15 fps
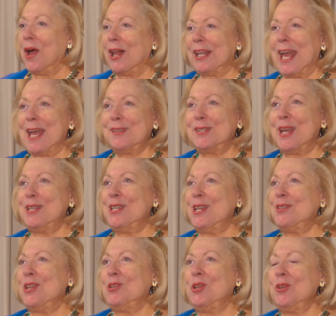Well, as I
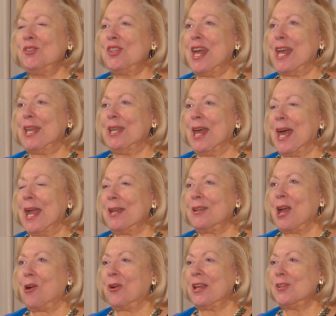did the news that
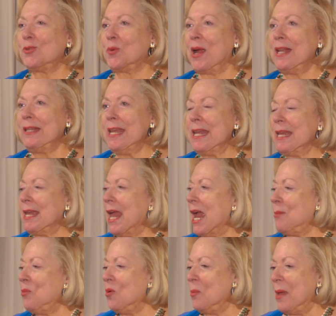night, our Israeli
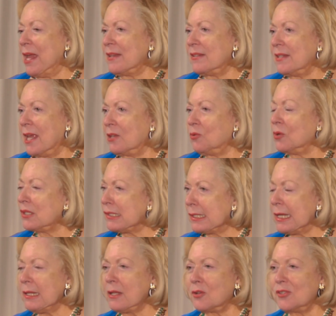cameraman said,
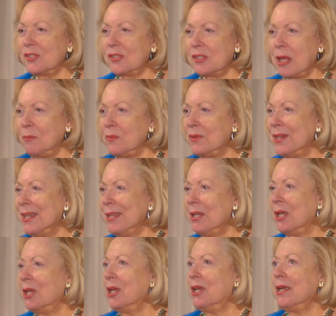Christine, there's
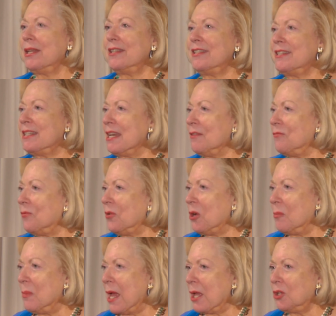something
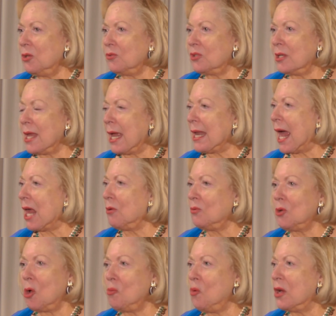different about you tonight. I
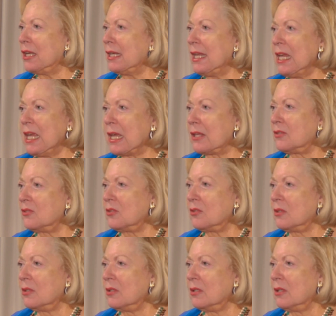don't know what it
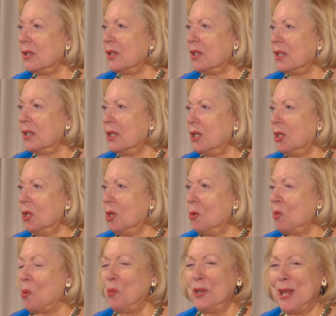is.
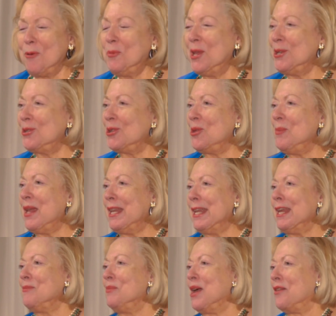Well, when I went to the
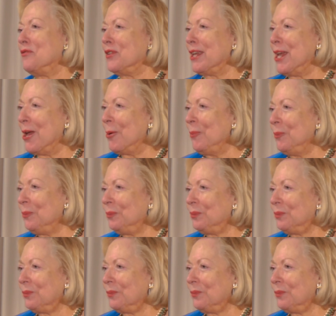meeting in Bethlehem,